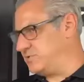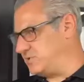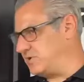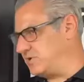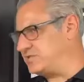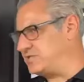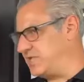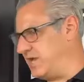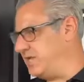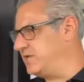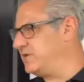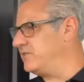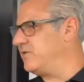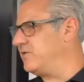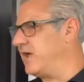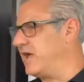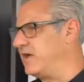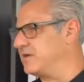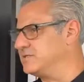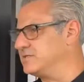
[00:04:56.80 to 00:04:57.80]
staying in their
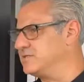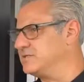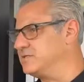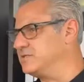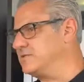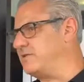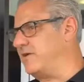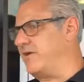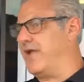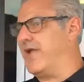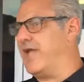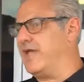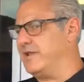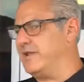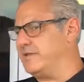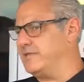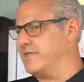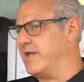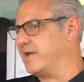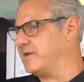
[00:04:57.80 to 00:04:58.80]
houses, they're adding
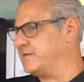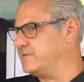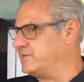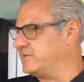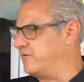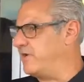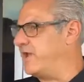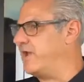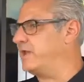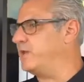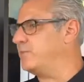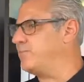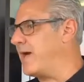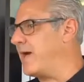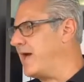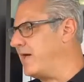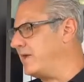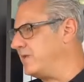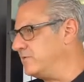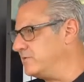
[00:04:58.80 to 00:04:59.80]
decks, they're adding
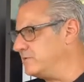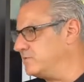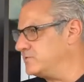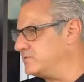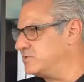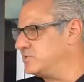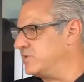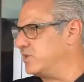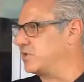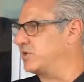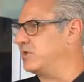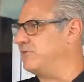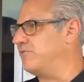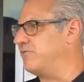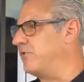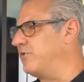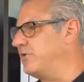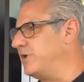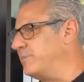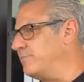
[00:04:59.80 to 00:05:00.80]
patios, they're
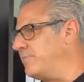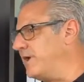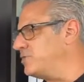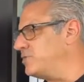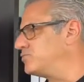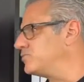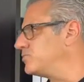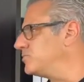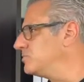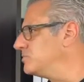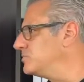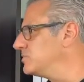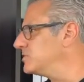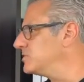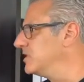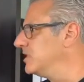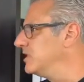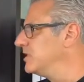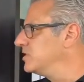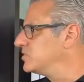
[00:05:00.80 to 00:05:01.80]
converting bedrooms,
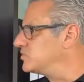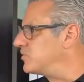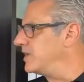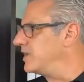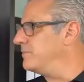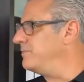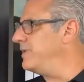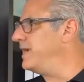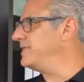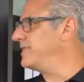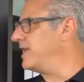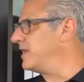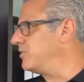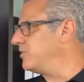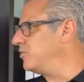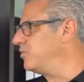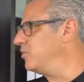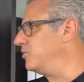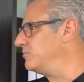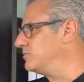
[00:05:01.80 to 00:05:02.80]
trying to make that
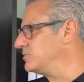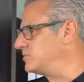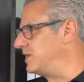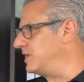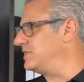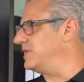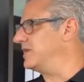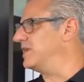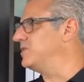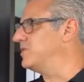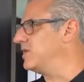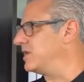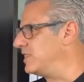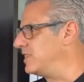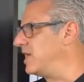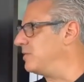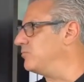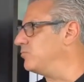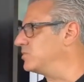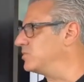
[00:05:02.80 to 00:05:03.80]
home so that they can get a
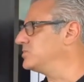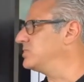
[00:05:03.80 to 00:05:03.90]
lot more stuff